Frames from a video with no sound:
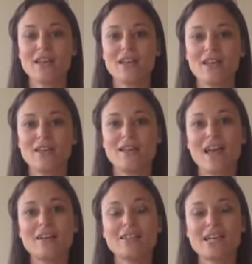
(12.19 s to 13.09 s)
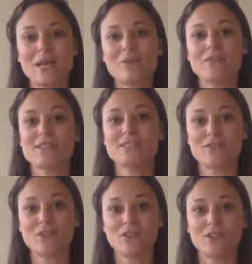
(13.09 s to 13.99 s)
in any type of
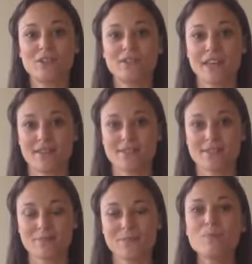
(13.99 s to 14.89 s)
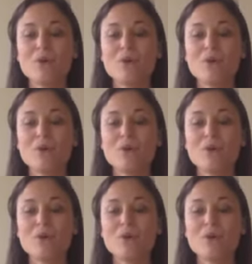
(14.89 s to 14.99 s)
civil case.